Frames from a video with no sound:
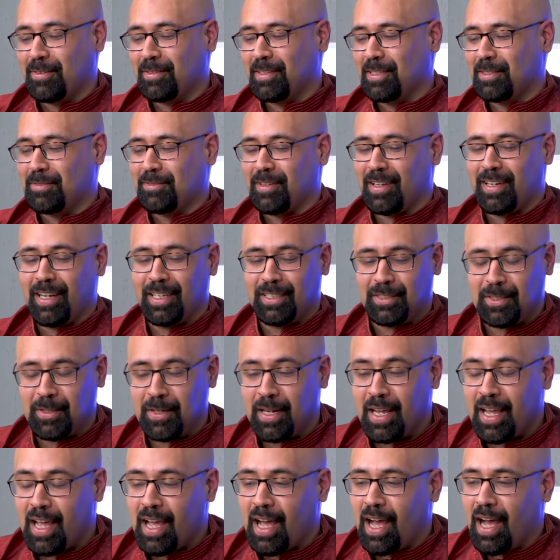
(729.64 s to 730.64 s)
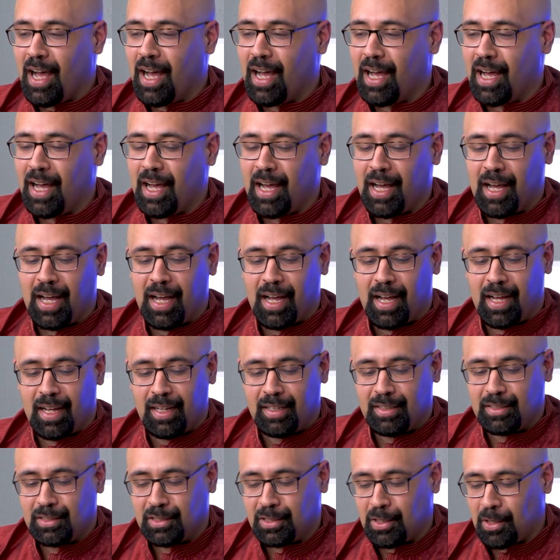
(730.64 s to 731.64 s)
Because it's fun. Let's do it. Uh,
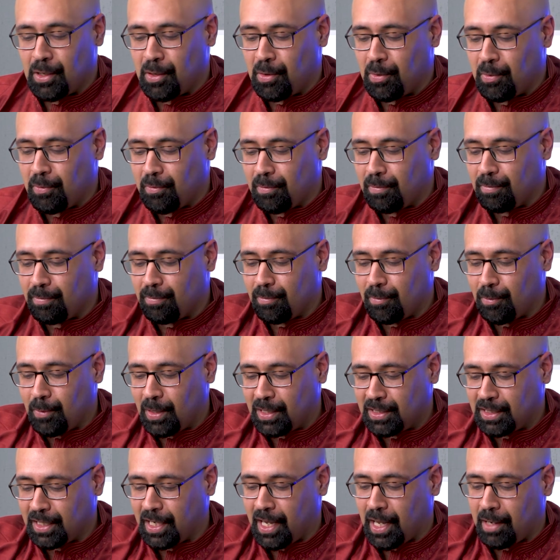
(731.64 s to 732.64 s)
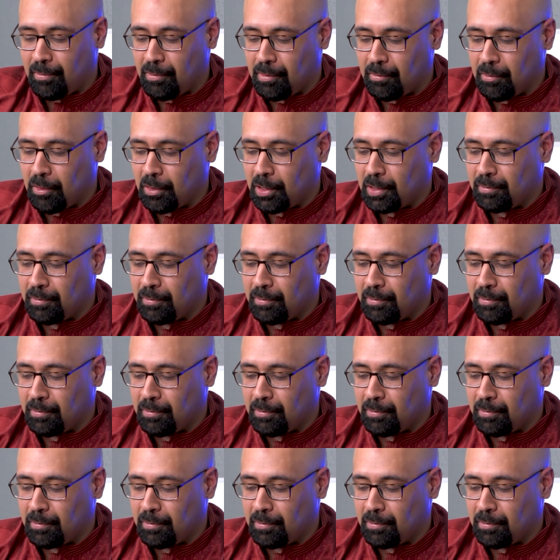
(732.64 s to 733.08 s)
so once again, we've got